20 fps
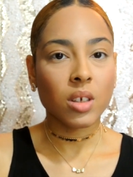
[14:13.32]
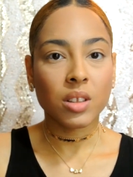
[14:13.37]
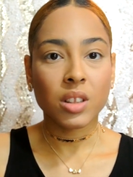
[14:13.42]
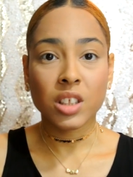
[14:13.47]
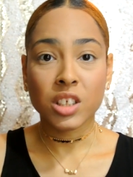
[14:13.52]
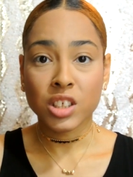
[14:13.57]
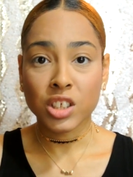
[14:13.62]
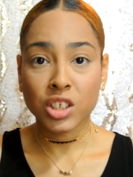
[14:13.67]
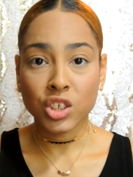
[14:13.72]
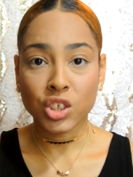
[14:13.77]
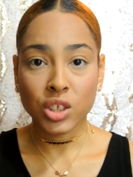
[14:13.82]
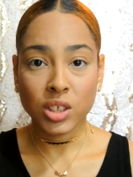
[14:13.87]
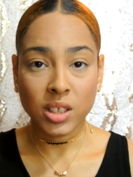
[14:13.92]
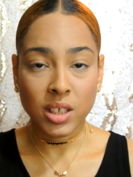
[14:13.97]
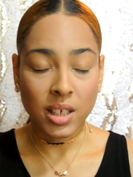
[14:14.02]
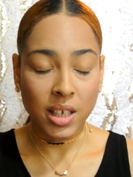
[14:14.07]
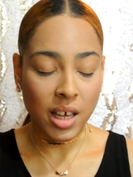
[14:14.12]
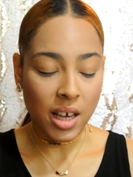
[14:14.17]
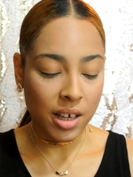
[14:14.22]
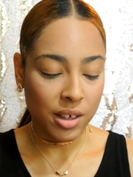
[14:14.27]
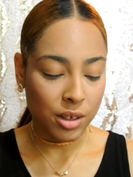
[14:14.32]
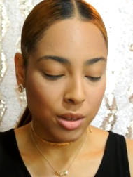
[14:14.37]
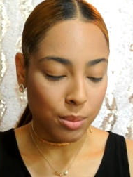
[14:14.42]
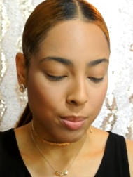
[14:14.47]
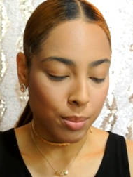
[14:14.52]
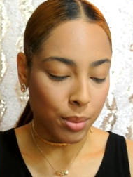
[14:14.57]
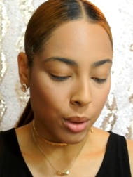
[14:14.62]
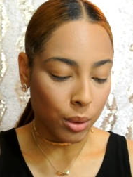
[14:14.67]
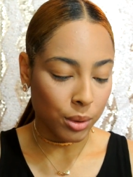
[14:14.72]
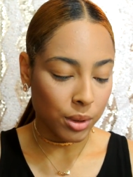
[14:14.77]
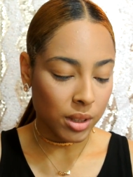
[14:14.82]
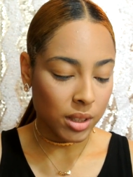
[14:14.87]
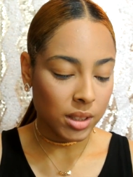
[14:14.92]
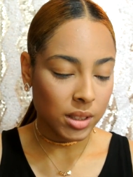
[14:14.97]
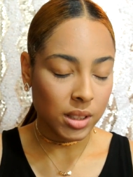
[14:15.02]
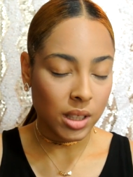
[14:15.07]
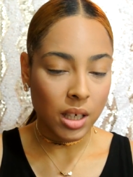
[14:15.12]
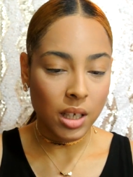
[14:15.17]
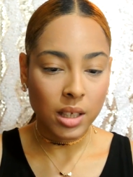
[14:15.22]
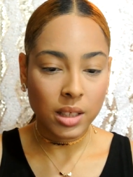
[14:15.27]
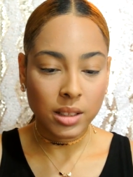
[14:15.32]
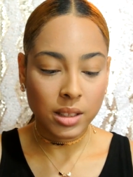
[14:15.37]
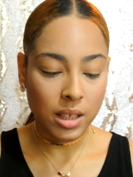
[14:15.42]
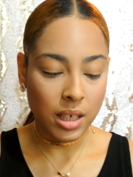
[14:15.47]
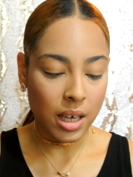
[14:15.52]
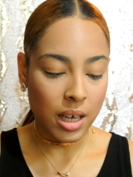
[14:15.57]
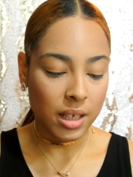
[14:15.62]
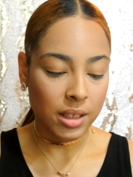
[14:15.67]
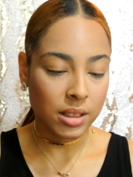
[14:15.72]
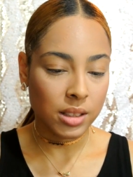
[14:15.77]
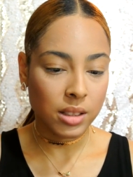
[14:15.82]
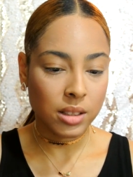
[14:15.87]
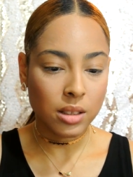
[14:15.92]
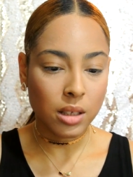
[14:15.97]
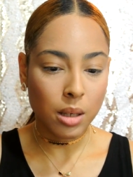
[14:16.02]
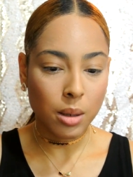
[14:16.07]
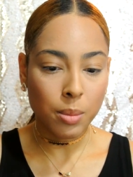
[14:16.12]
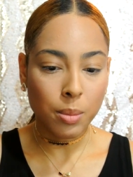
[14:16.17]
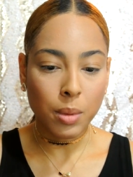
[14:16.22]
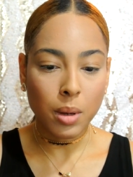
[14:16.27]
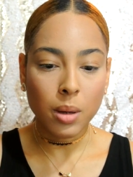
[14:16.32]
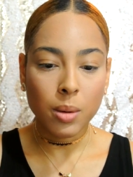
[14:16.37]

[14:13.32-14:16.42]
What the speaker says: This is just an added bonus. I like to add some